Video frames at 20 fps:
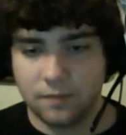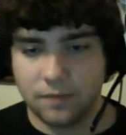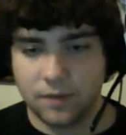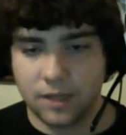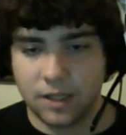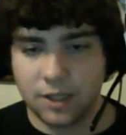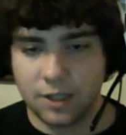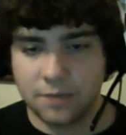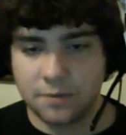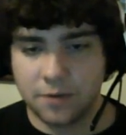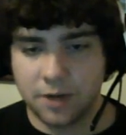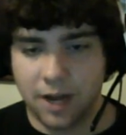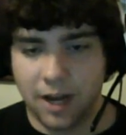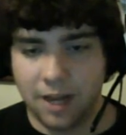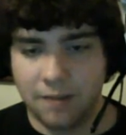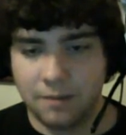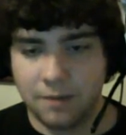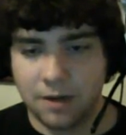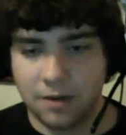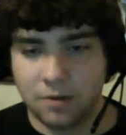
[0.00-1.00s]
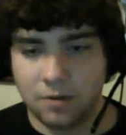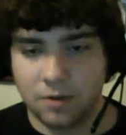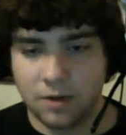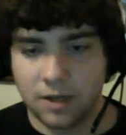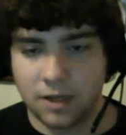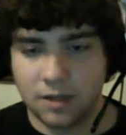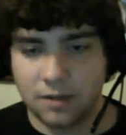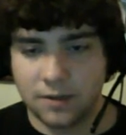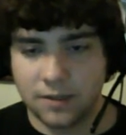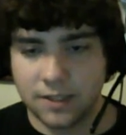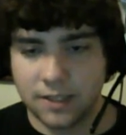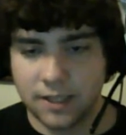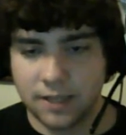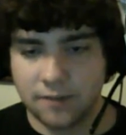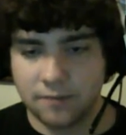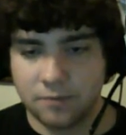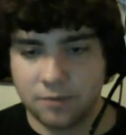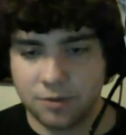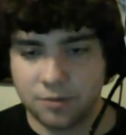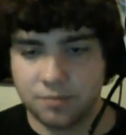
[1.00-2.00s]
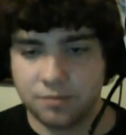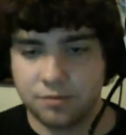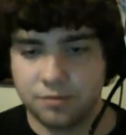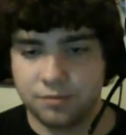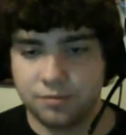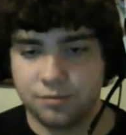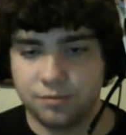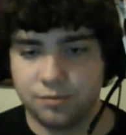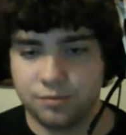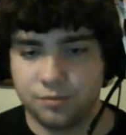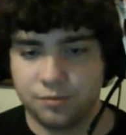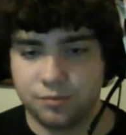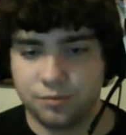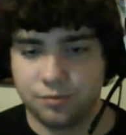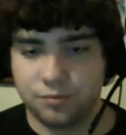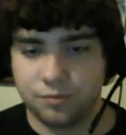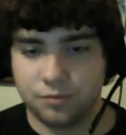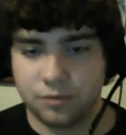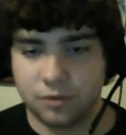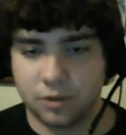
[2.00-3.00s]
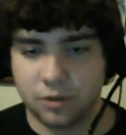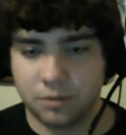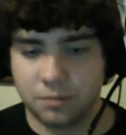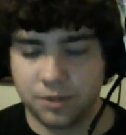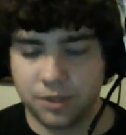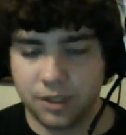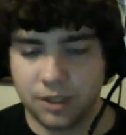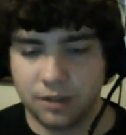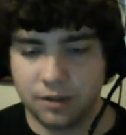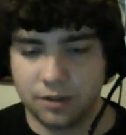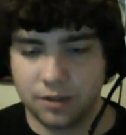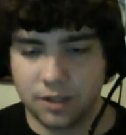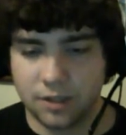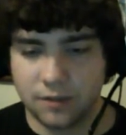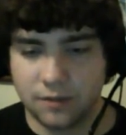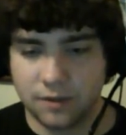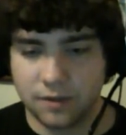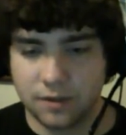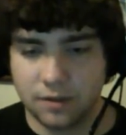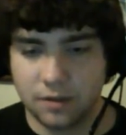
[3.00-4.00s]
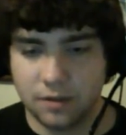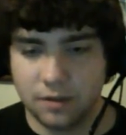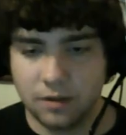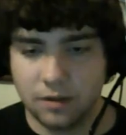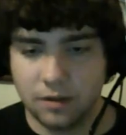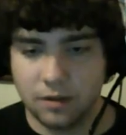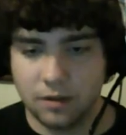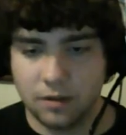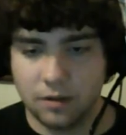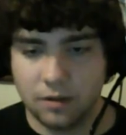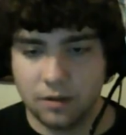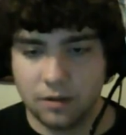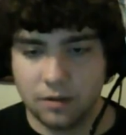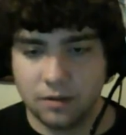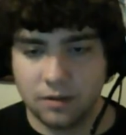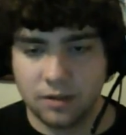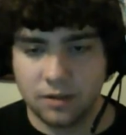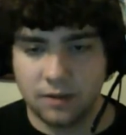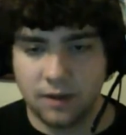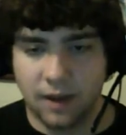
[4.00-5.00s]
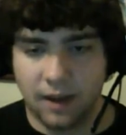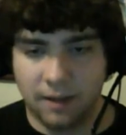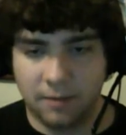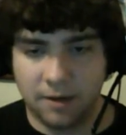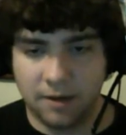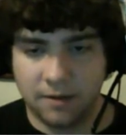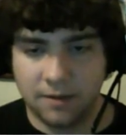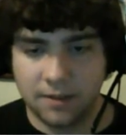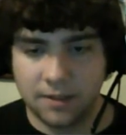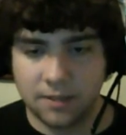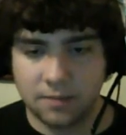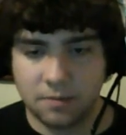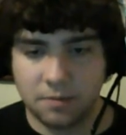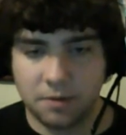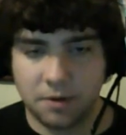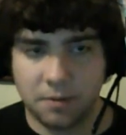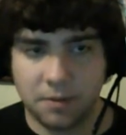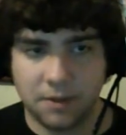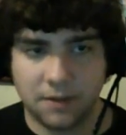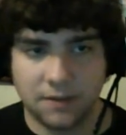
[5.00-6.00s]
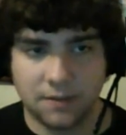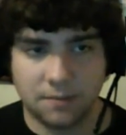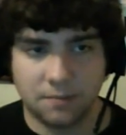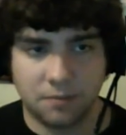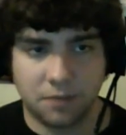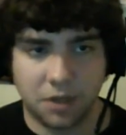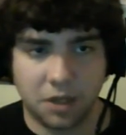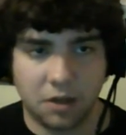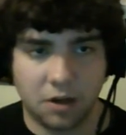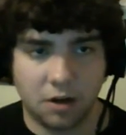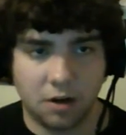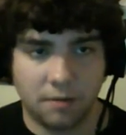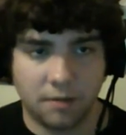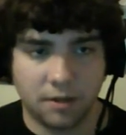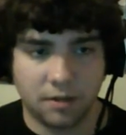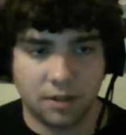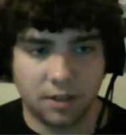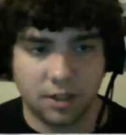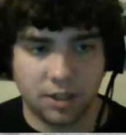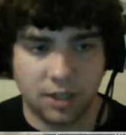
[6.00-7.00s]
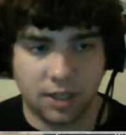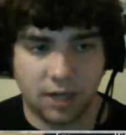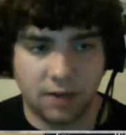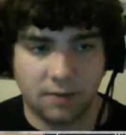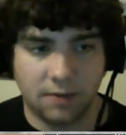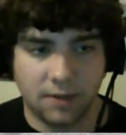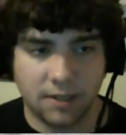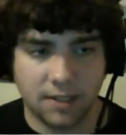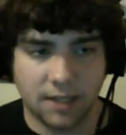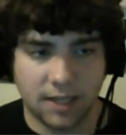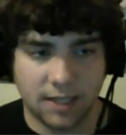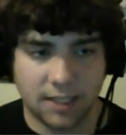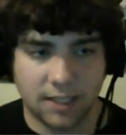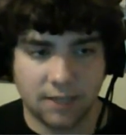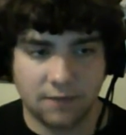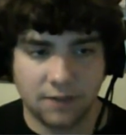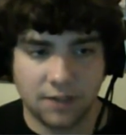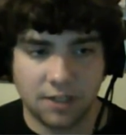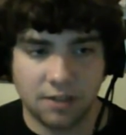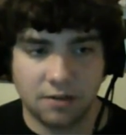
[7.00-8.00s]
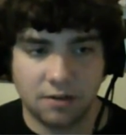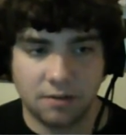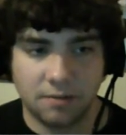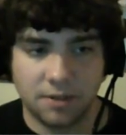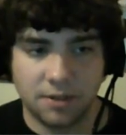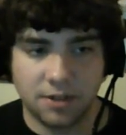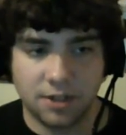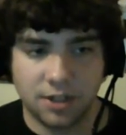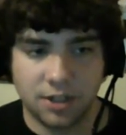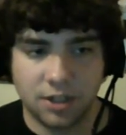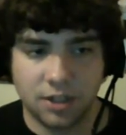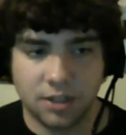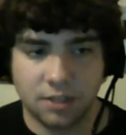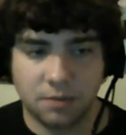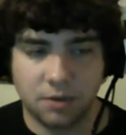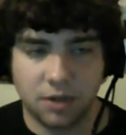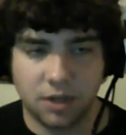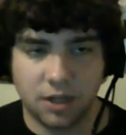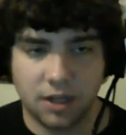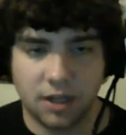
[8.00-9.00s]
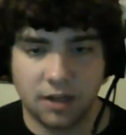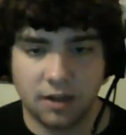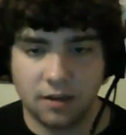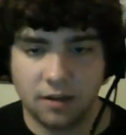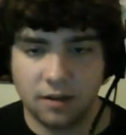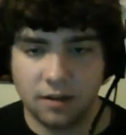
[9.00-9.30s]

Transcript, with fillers: Could use more admin, or we could always have more or protect ourselves. Let's do admin, since we probably have some pretty good army tradition anyways. Yeah, 72 army tradition is pretty good.